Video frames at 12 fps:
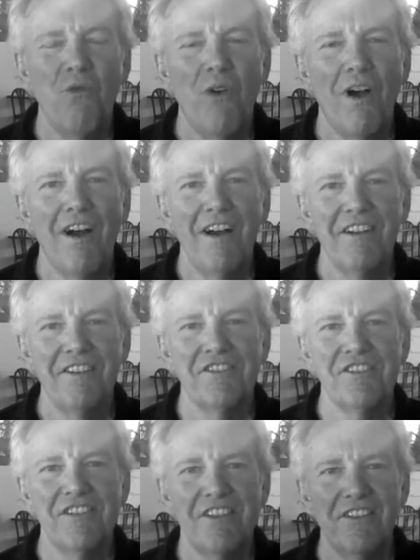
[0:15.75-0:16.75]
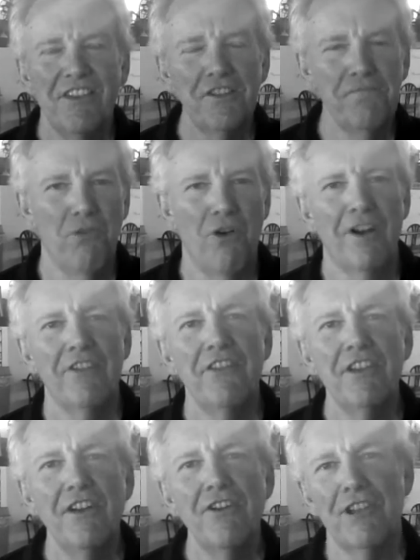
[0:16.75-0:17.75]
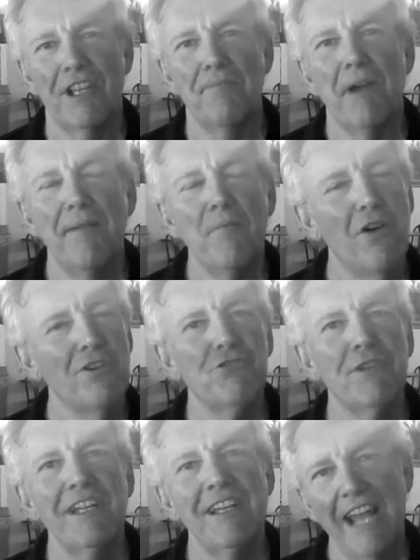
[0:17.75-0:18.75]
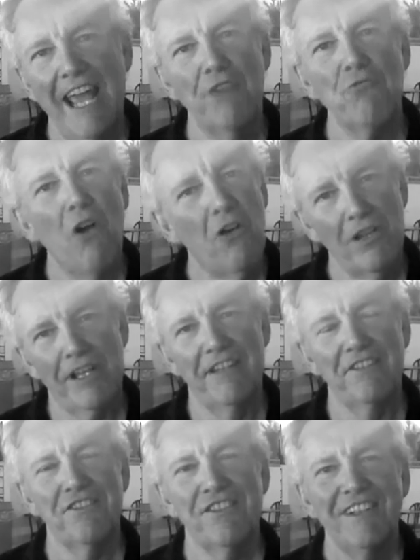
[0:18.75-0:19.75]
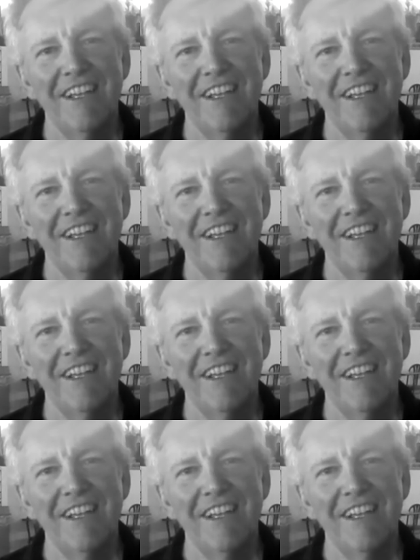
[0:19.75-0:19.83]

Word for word: was this book, The Yearling, by Marjorie Kinnan Rawlings.